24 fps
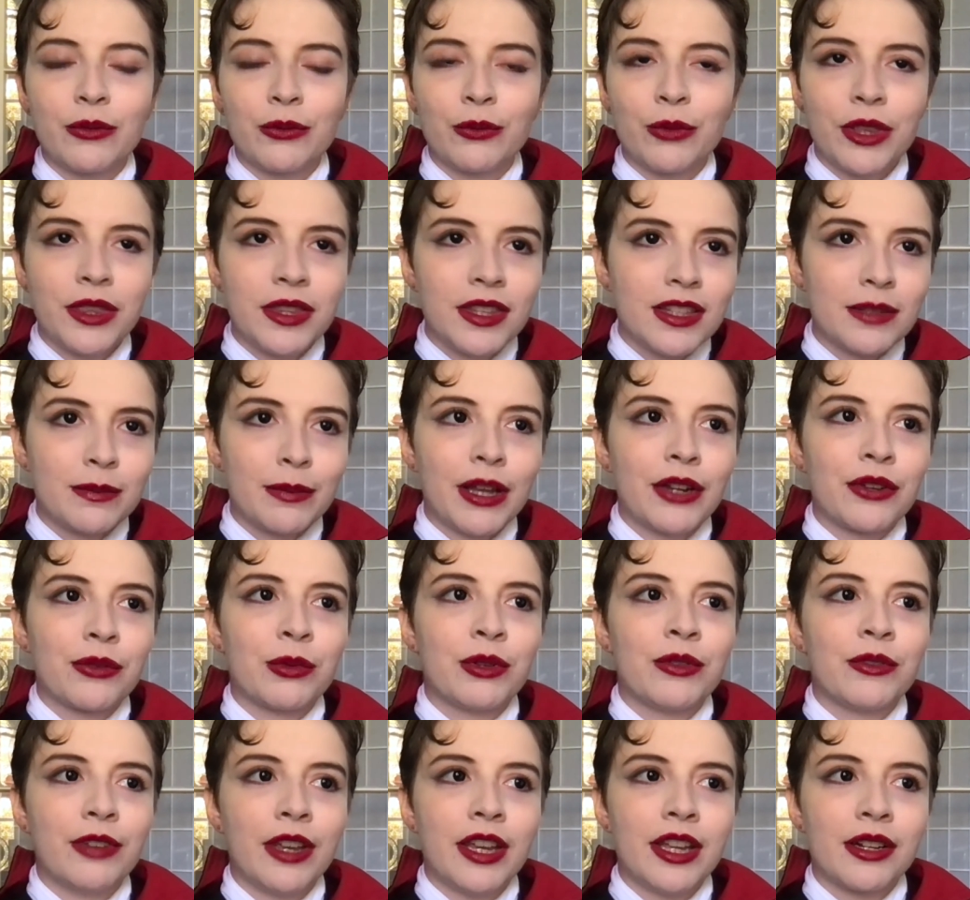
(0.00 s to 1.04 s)
with these bedroom
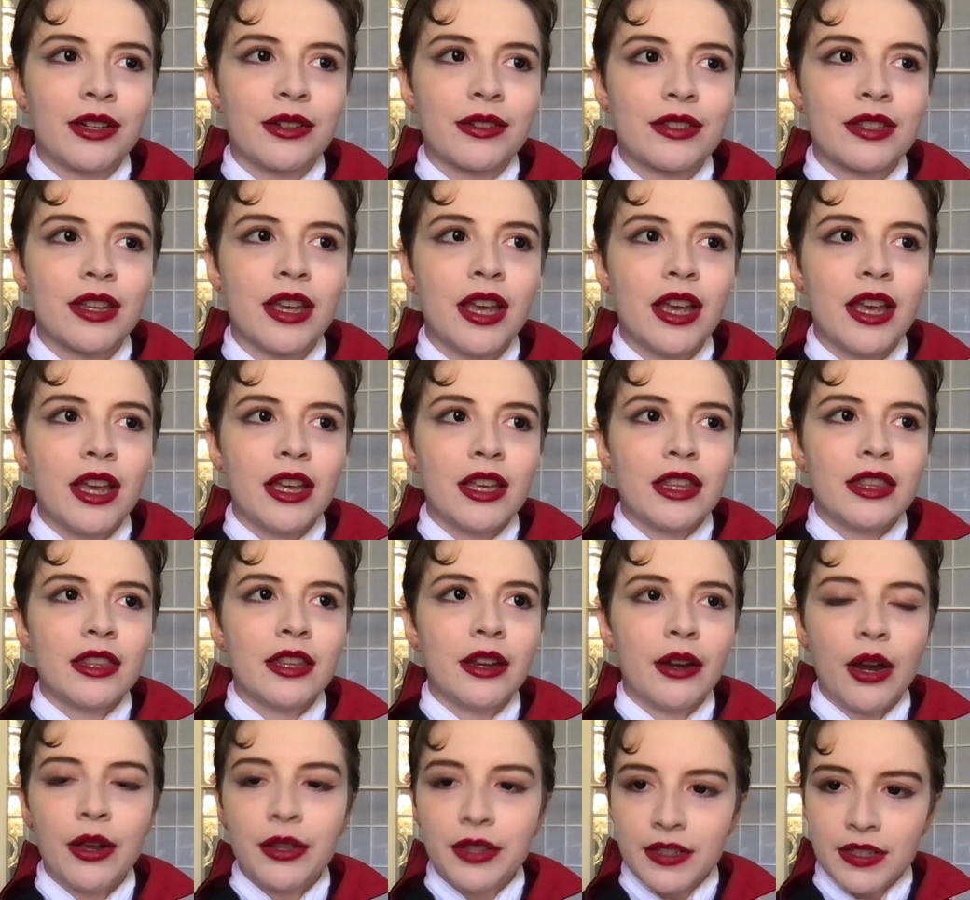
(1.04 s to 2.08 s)
invaders,
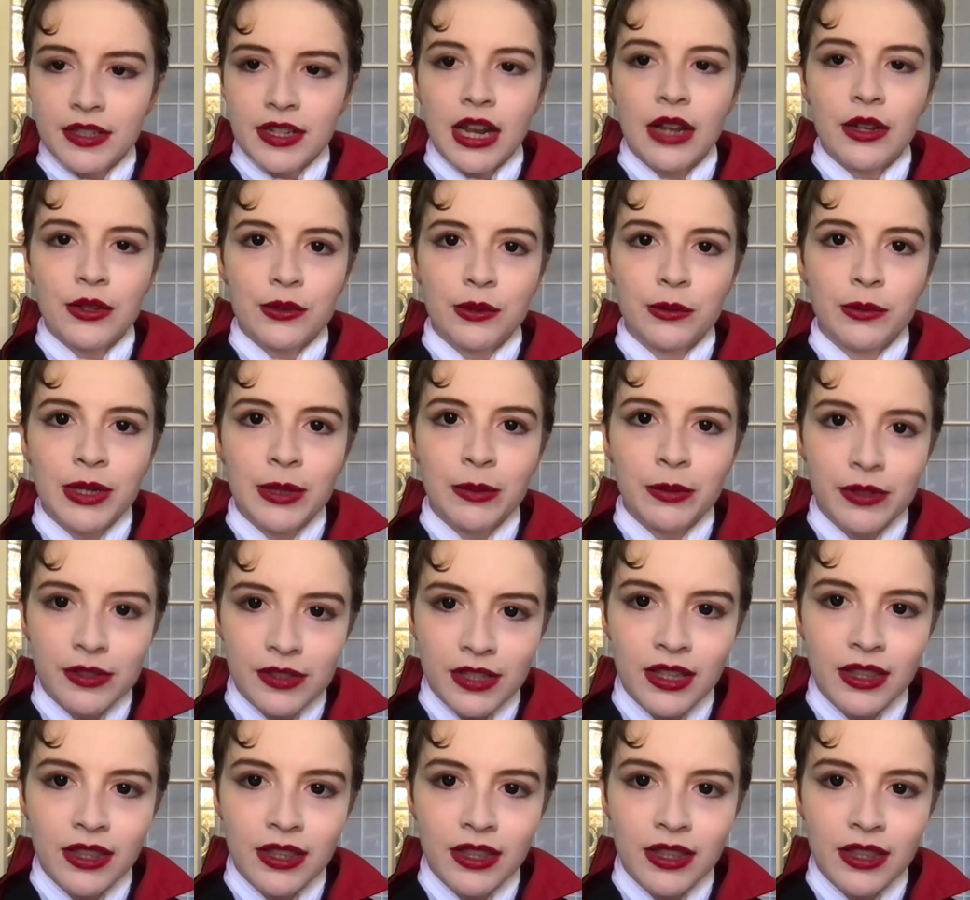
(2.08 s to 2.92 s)
there are these accounts where people see